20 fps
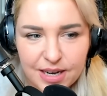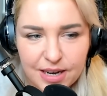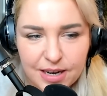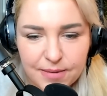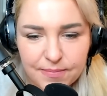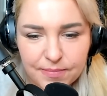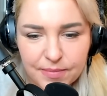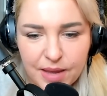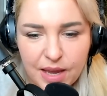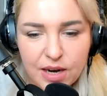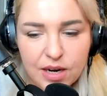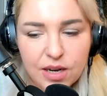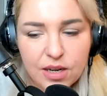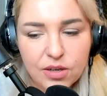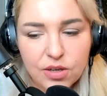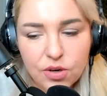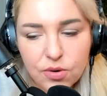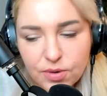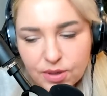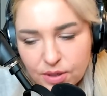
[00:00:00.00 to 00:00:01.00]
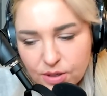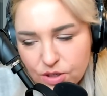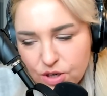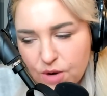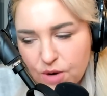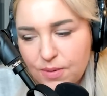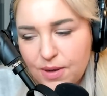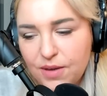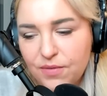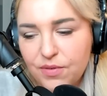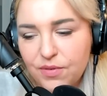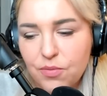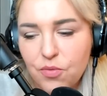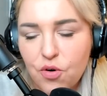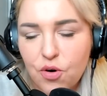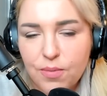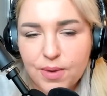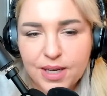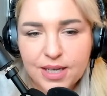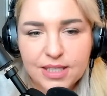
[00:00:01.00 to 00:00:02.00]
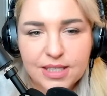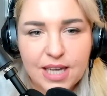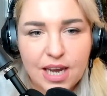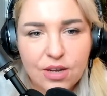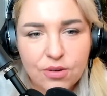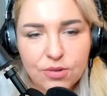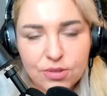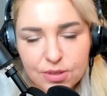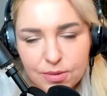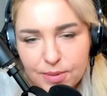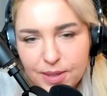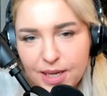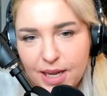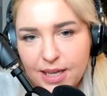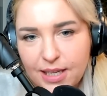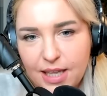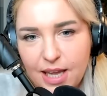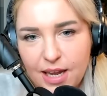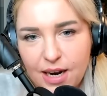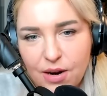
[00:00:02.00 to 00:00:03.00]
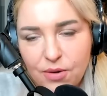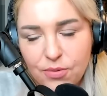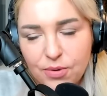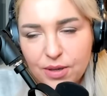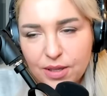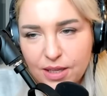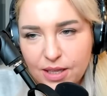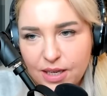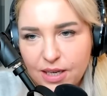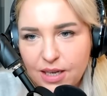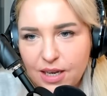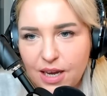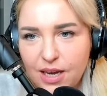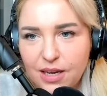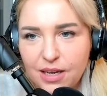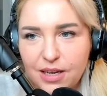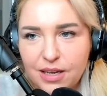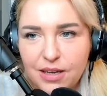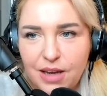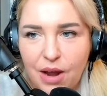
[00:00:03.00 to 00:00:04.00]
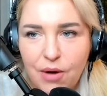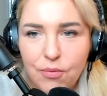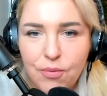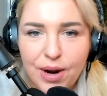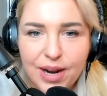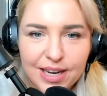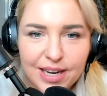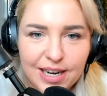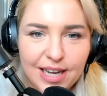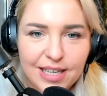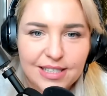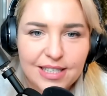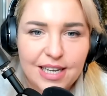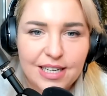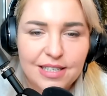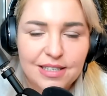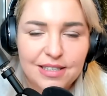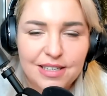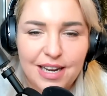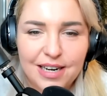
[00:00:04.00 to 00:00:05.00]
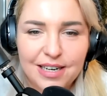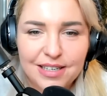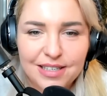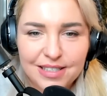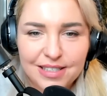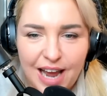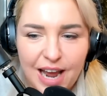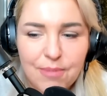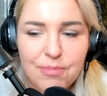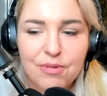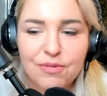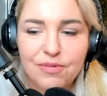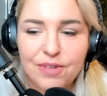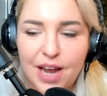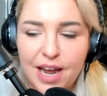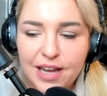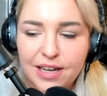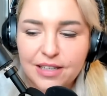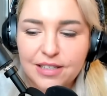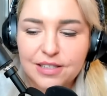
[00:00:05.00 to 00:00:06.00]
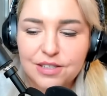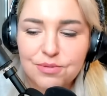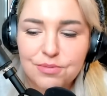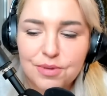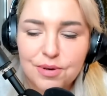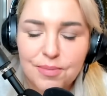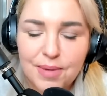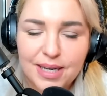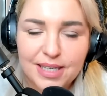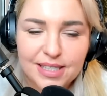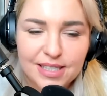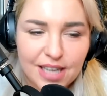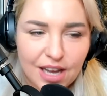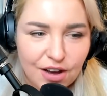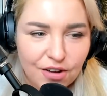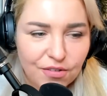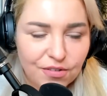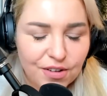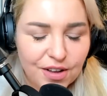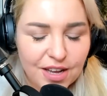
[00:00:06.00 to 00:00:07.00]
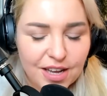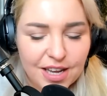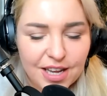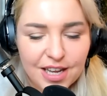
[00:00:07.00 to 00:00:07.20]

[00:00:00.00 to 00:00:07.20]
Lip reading: And you know what? It shocked me even more because I used to be like that. I recognize that type of nihilism in myself.